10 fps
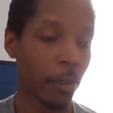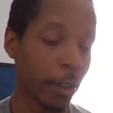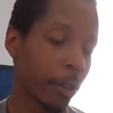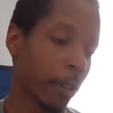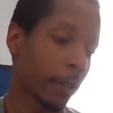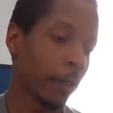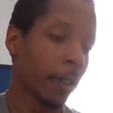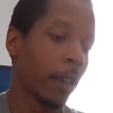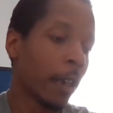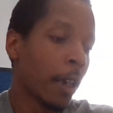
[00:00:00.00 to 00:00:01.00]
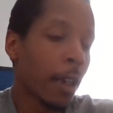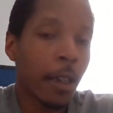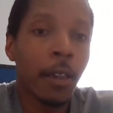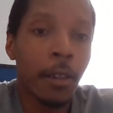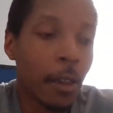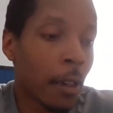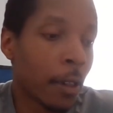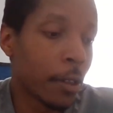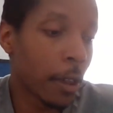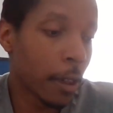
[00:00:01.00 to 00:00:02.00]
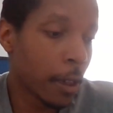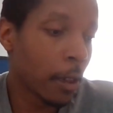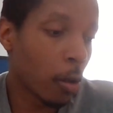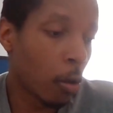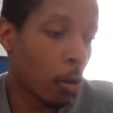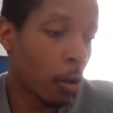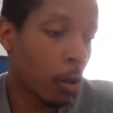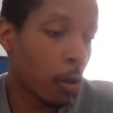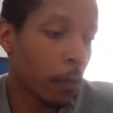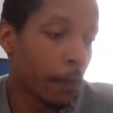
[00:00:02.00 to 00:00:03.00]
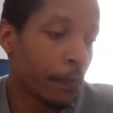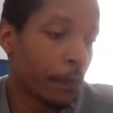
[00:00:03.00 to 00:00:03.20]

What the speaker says: Nothing. He does get a call.